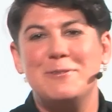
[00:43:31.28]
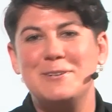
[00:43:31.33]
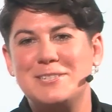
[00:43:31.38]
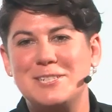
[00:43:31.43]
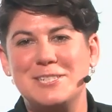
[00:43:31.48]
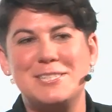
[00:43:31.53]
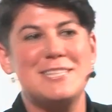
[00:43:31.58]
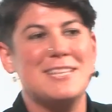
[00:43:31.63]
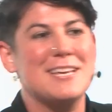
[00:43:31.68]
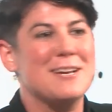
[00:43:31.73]

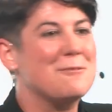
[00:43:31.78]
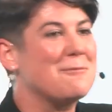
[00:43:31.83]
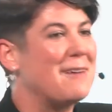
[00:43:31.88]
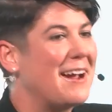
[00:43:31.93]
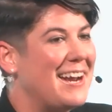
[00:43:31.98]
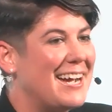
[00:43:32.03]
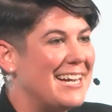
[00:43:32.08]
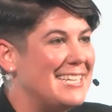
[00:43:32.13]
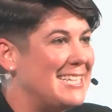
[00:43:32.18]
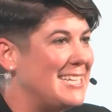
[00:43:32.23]
just the
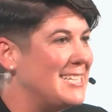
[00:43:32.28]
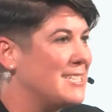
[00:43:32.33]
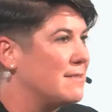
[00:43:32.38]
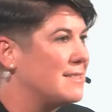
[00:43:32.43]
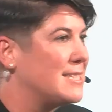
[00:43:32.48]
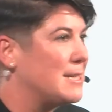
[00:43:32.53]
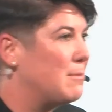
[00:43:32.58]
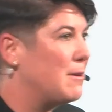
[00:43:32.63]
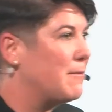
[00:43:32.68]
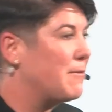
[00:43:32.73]
great ideas of
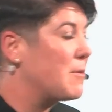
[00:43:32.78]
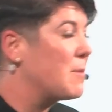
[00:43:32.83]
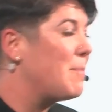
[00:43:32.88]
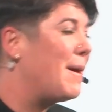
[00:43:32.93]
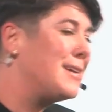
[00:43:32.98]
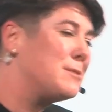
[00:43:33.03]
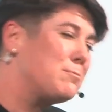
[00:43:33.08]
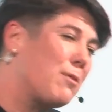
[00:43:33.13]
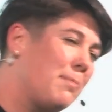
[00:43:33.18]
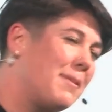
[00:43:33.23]
someone from the
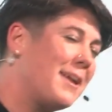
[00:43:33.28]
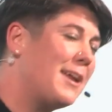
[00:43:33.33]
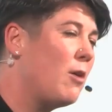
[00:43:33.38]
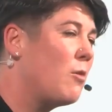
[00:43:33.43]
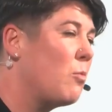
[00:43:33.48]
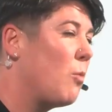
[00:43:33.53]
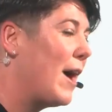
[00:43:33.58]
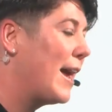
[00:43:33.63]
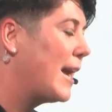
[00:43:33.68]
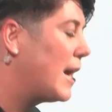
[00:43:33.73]
past, probably an
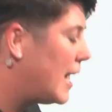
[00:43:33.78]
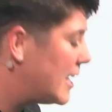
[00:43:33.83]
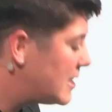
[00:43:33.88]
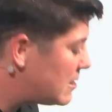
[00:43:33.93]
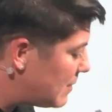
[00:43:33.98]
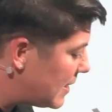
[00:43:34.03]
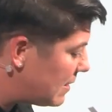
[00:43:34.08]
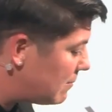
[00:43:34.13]
old white guy, to be